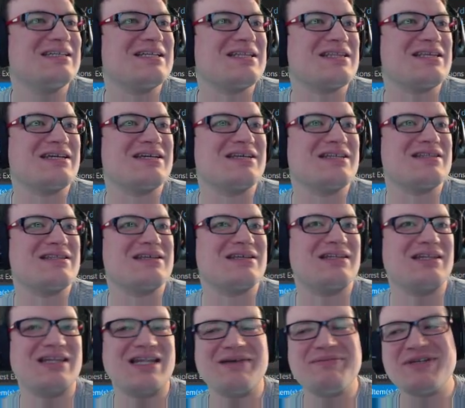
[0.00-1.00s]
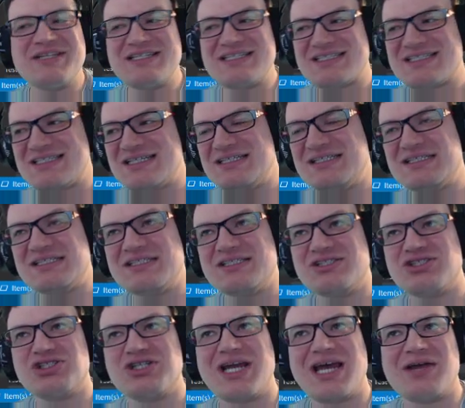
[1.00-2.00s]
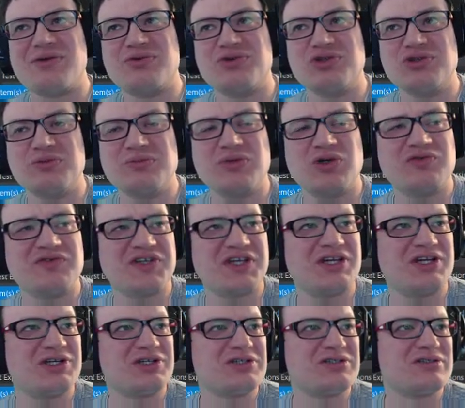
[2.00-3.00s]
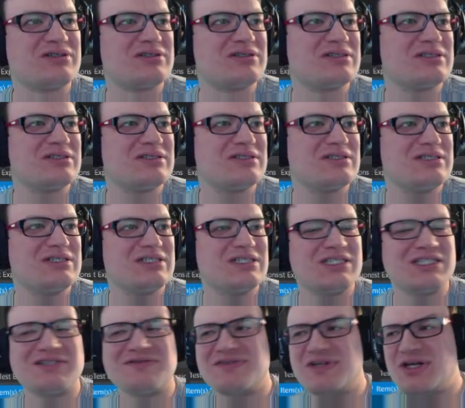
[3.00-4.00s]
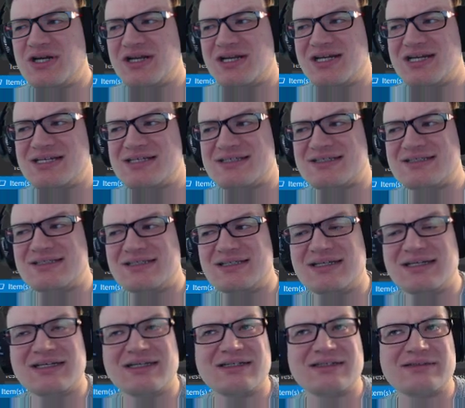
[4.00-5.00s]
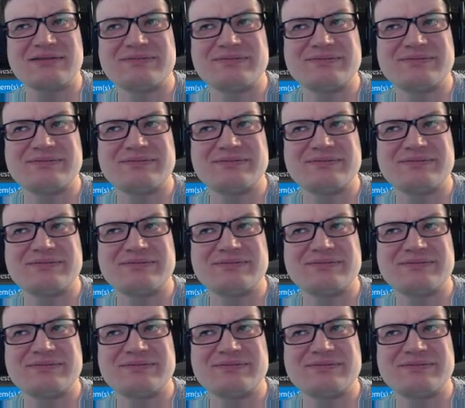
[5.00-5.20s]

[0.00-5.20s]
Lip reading: The lemon-scented chat room over here. It's very nice today.